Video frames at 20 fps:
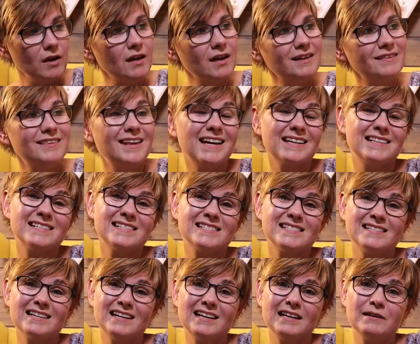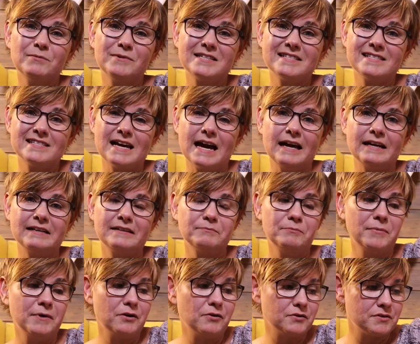And that's a little bit sad
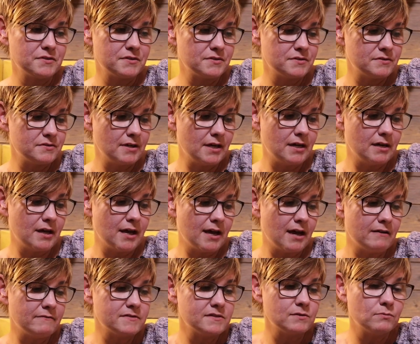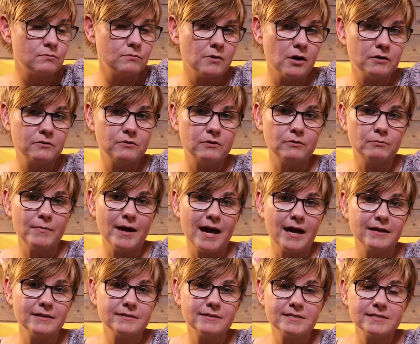because, and I have some other
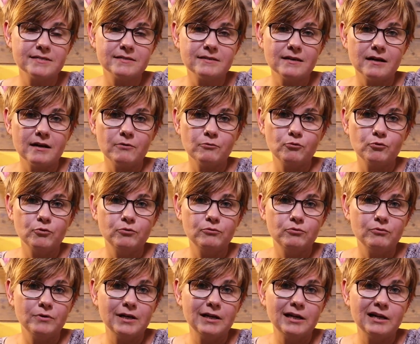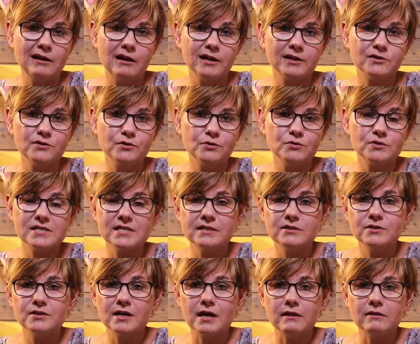pants that I would really like to use it
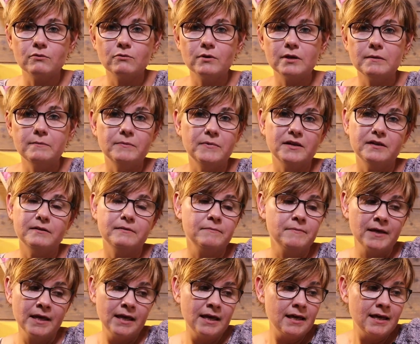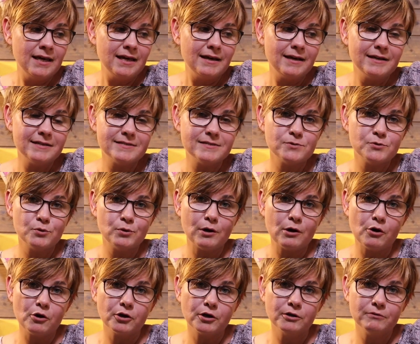together with, but it's too
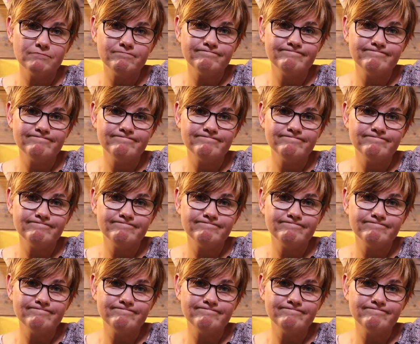long.